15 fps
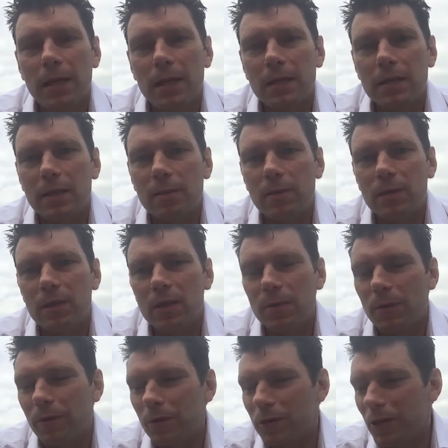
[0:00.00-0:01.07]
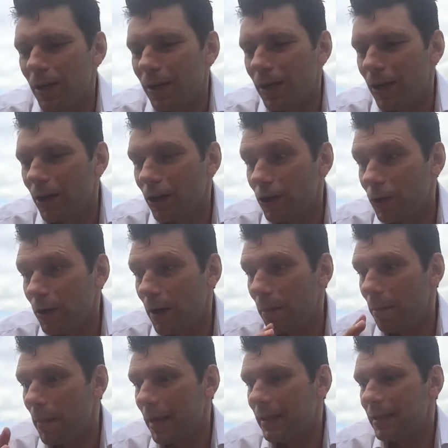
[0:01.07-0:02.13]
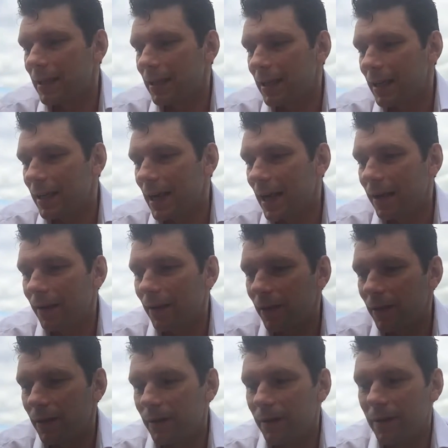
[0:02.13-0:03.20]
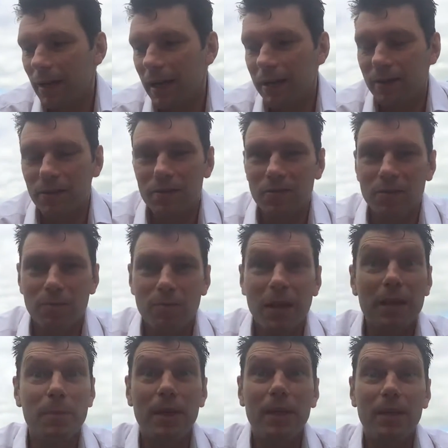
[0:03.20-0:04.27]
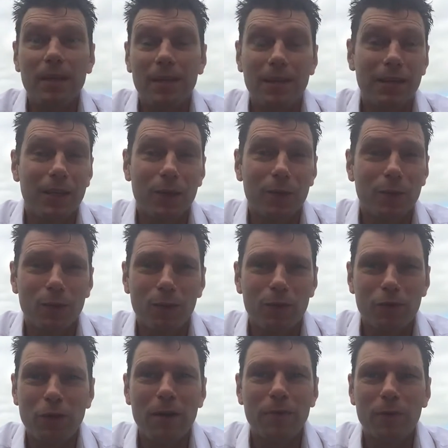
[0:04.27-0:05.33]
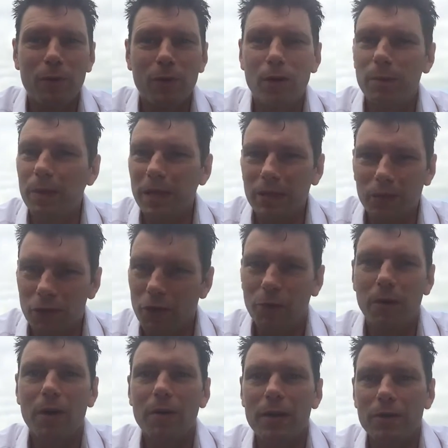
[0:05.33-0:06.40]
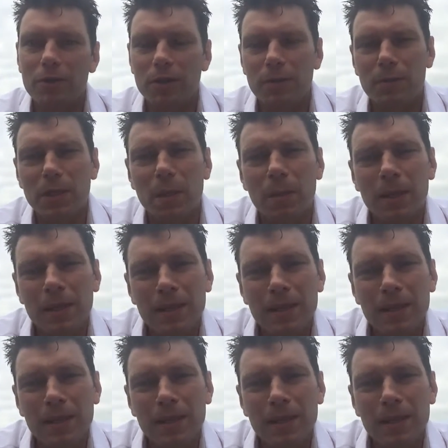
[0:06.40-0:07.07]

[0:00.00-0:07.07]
Some of us are doing amazingly in health and maybe, you know, traveling the world, but then screwing our relationships up.